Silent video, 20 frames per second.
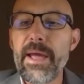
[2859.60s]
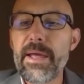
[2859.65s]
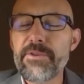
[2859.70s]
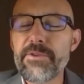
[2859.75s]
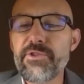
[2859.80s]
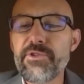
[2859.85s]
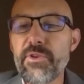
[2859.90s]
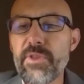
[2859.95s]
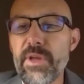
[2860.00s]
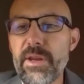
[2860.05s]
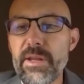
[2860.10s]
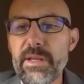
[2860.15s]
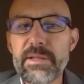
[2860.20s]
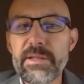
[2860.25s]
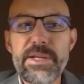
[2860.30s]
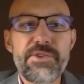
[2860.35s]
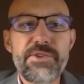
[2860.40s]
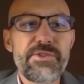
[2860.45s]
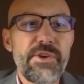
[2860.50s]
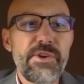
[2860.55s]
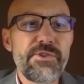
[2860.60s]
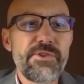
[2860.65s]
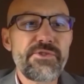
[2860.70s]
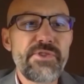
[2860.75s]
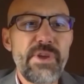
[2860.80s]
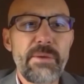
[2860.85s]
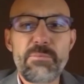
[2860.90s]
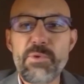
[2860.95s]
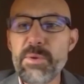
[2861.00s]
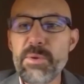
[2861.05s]
so that at least there's
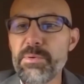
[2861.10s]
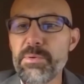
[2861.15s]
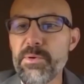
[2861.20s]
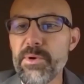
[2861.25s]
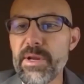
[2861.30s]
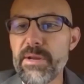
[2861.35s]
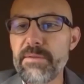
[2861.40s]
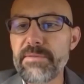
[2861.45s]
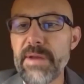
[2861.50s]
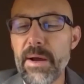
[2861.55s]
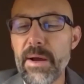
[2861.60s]
some reprieve.